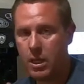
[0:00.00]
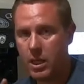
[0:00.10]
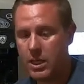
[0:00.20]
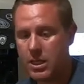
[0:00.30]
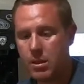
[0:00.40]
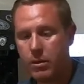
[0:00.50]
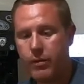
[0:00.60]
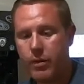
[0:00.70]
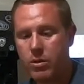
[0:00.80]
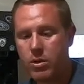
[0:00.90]
is still
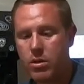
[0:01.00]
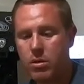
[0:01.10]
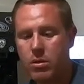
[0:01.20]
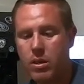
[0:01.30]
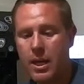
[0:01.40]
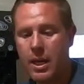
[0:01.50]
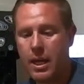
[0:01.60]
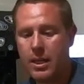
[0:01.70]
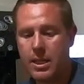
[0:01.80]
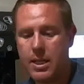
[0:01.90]
functional,
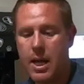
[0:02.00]
and did